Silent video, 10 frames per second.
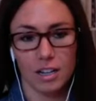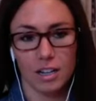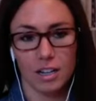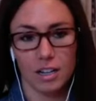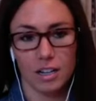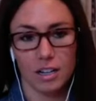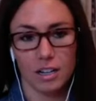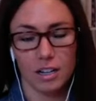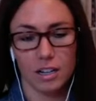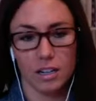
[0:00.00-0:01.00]

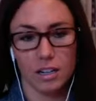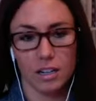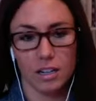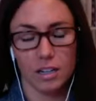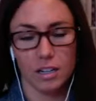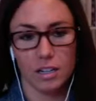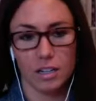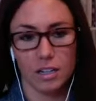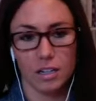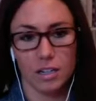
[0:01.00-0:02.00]

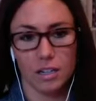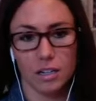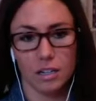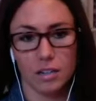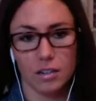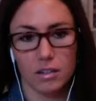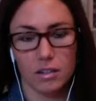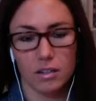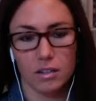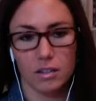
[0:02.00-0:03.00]
(silent)